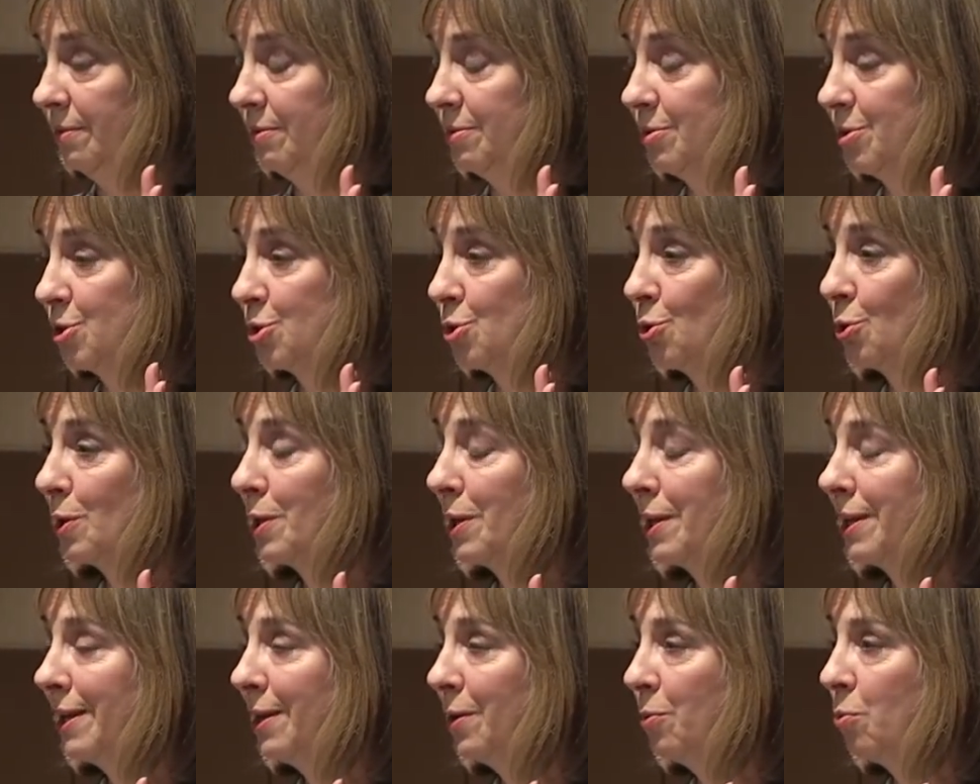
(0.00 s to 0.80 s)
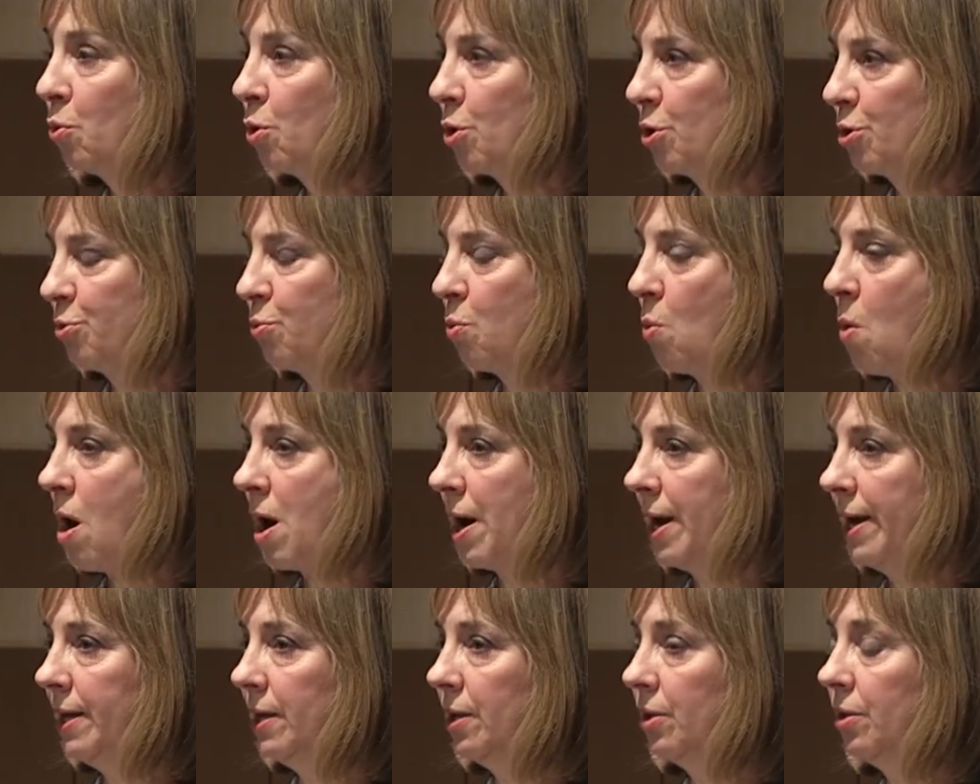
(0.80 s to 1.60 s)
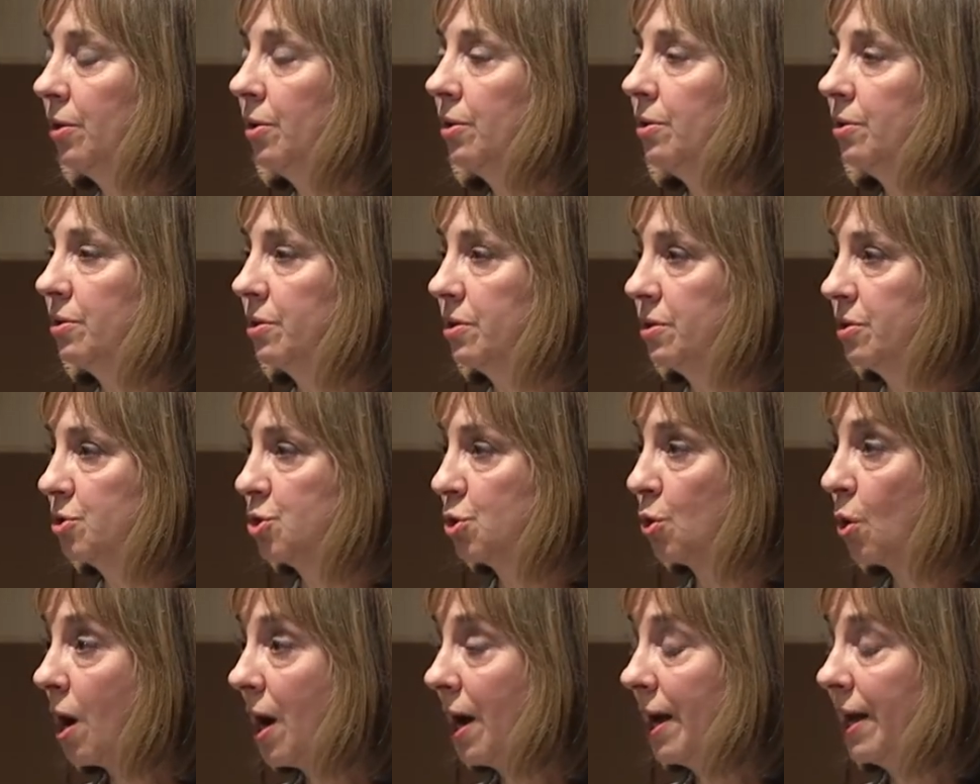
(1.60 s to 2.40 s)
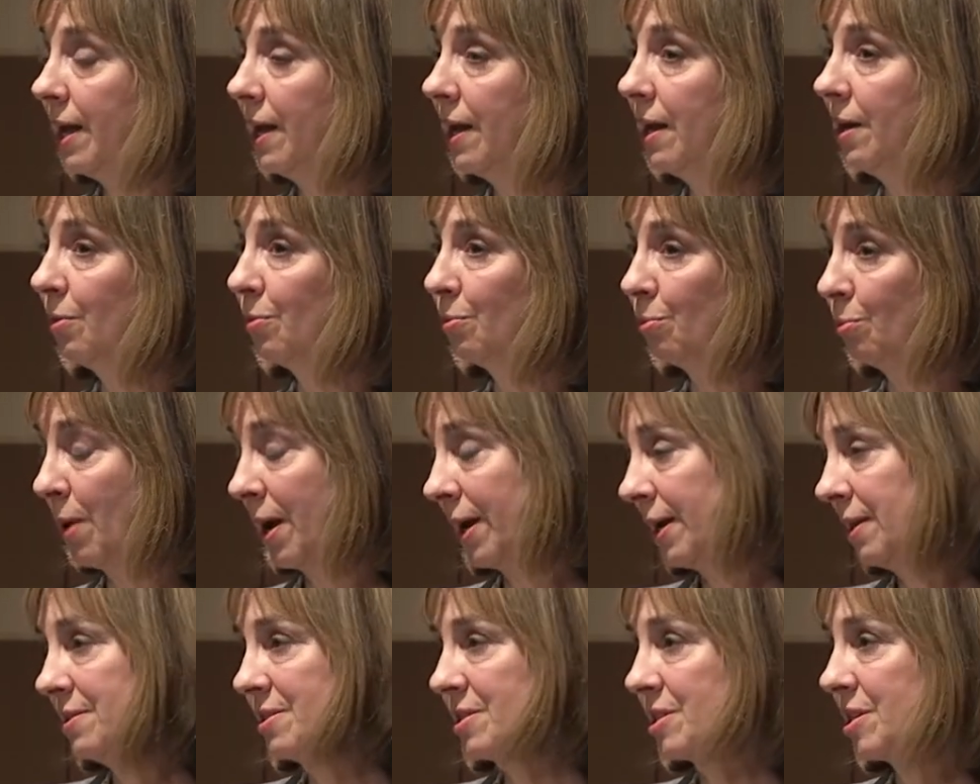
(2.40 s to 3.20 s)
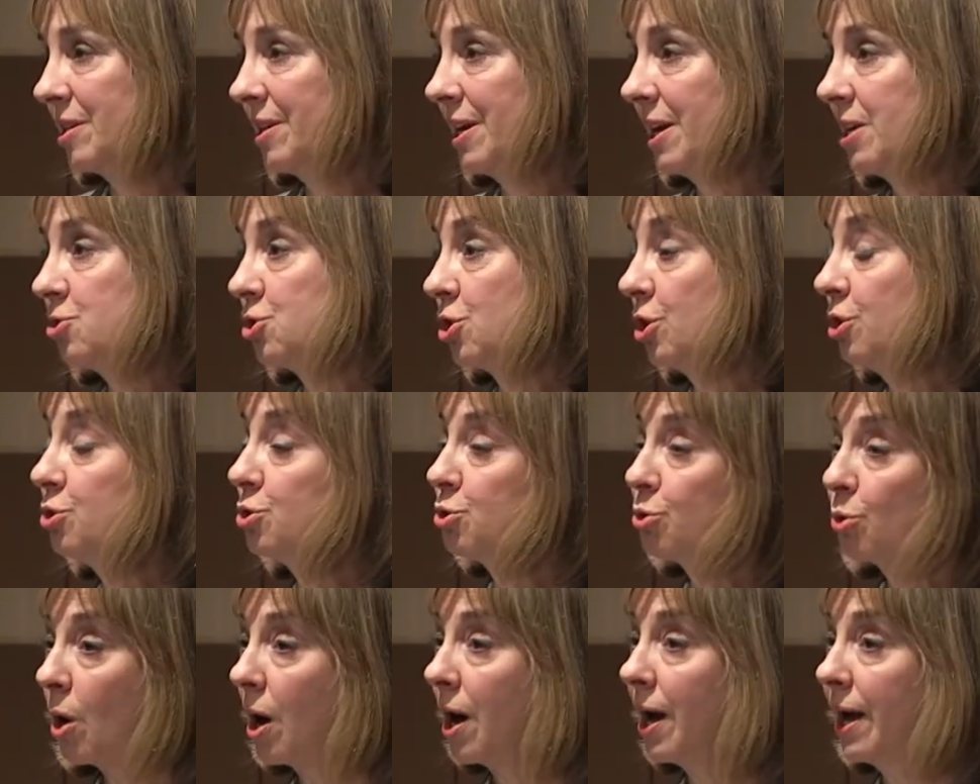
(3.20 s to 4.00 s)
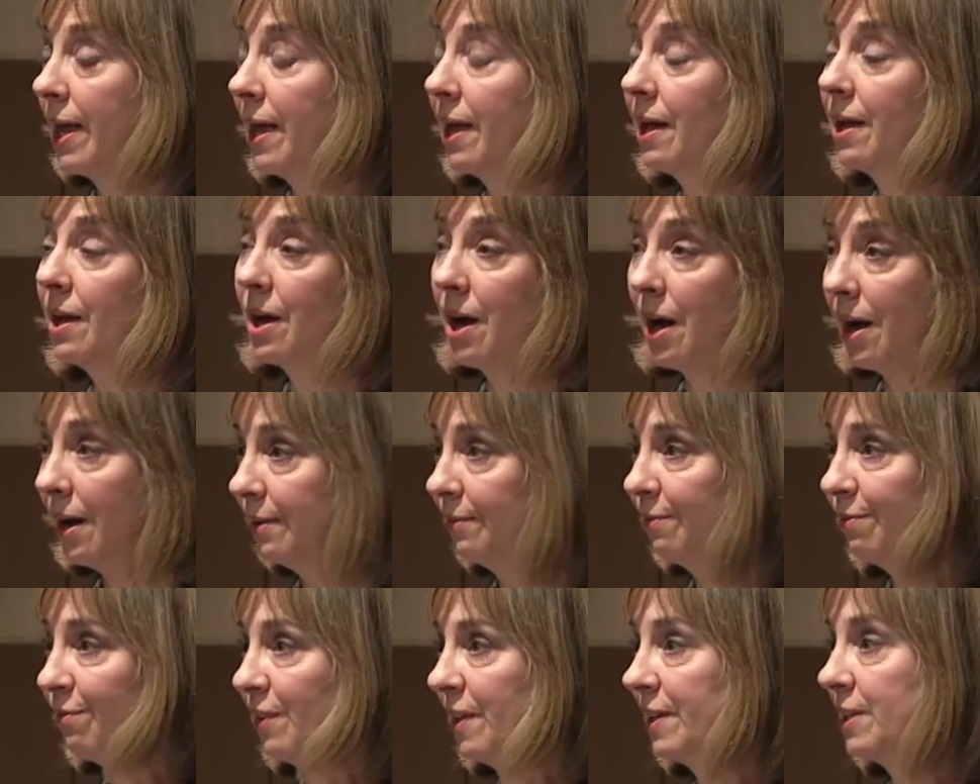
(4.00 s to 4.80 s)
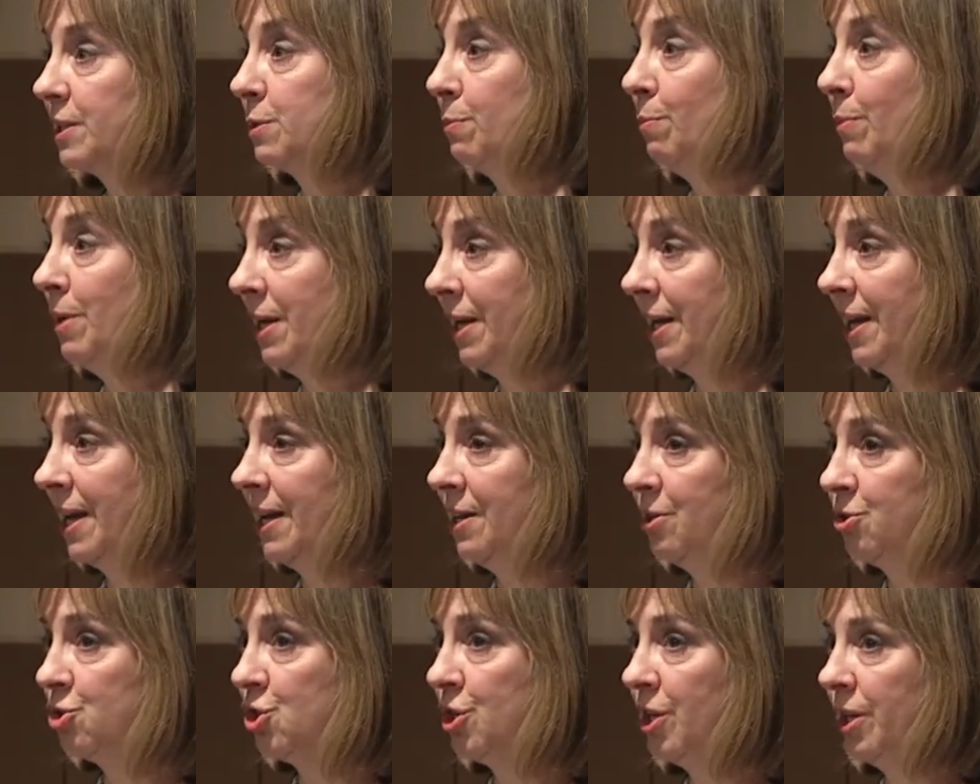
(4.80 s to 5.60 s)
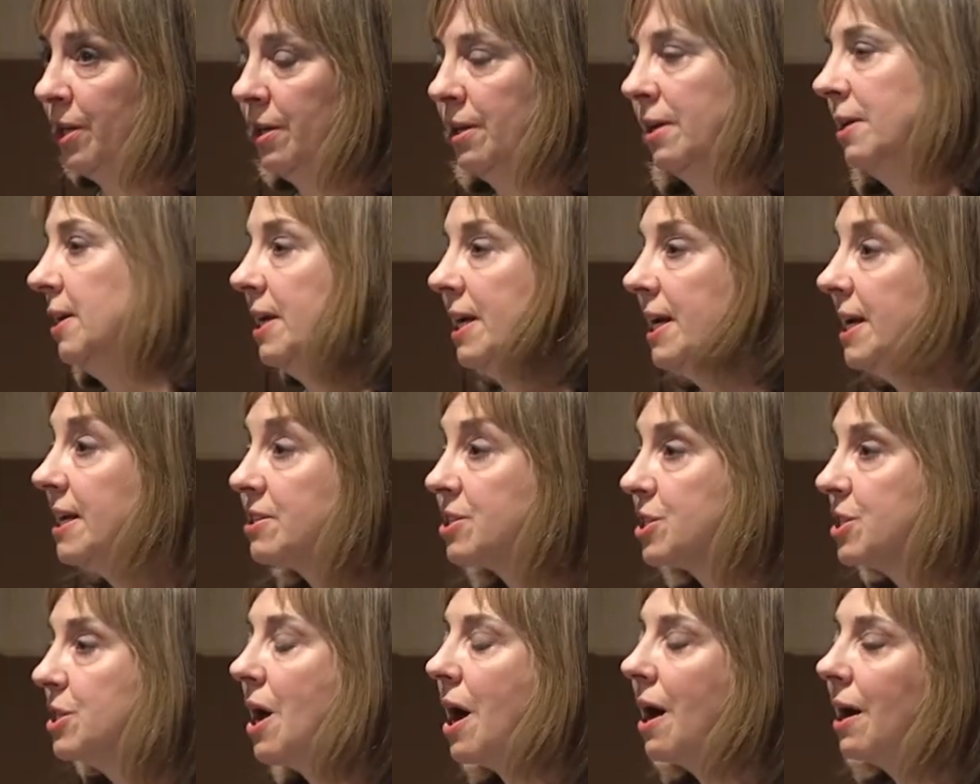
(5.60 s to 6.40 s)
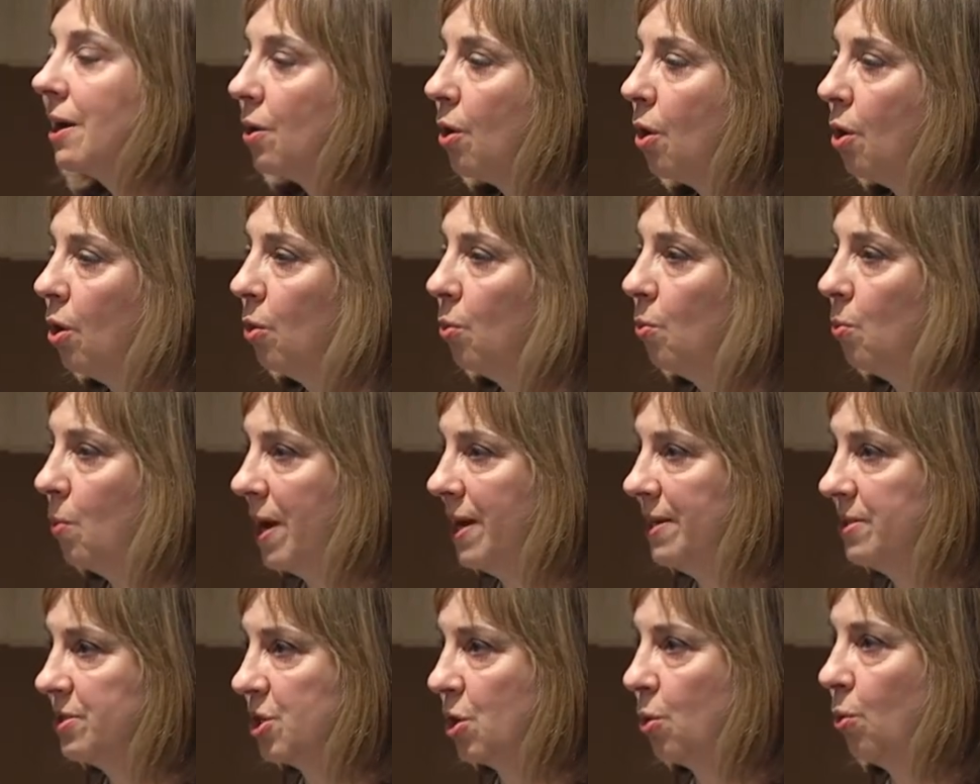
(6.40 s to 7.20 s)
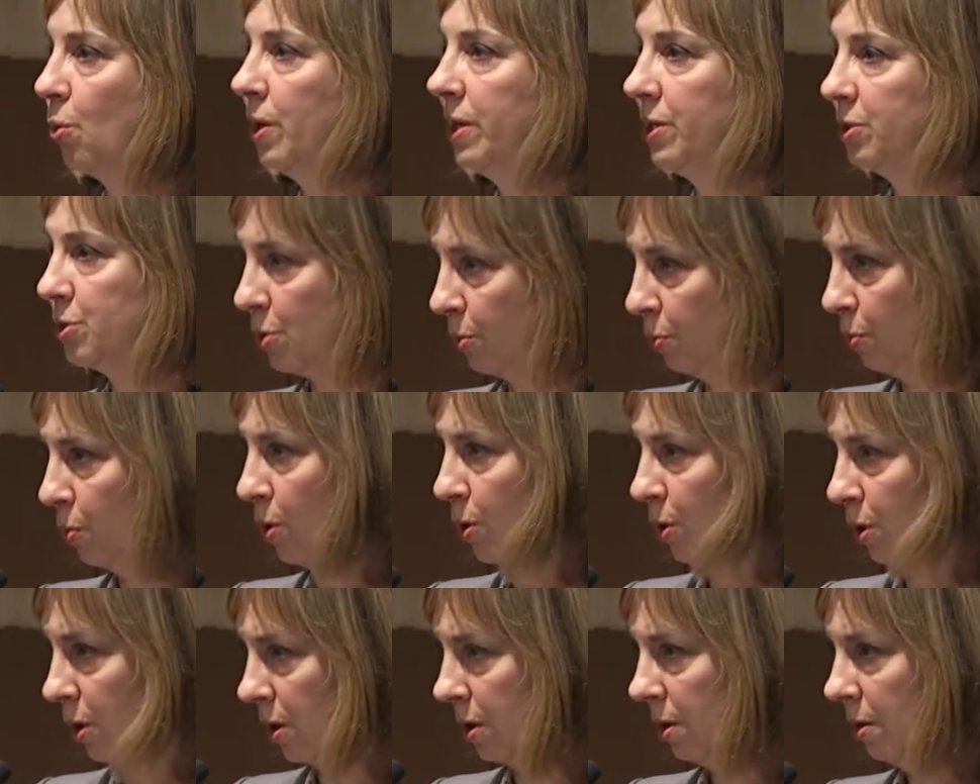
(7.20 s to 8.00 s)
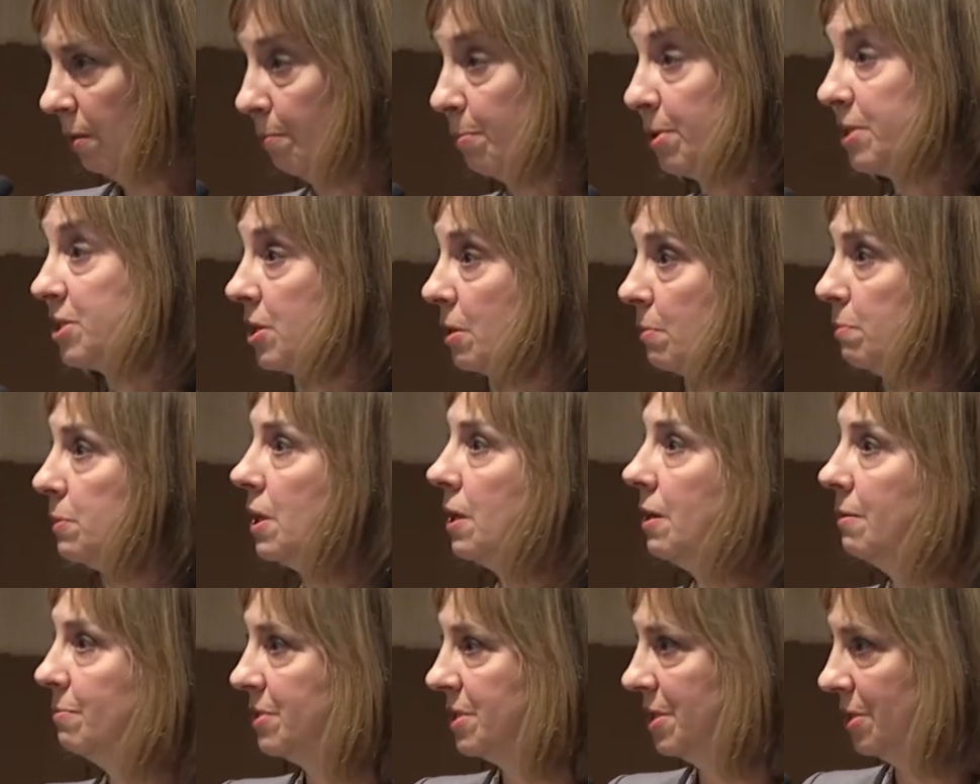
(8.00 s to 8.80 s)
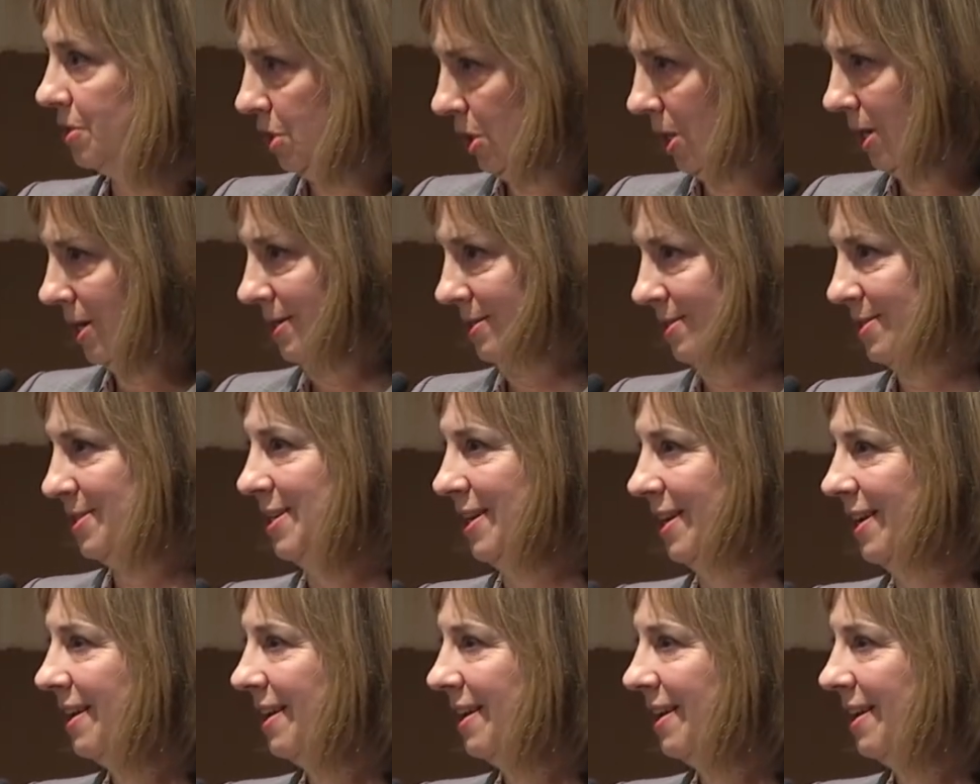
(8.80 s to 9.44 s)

certainly worthwhile trying reconciliation, trying conflict mitigation, it's not always going to work, but sometimes it does,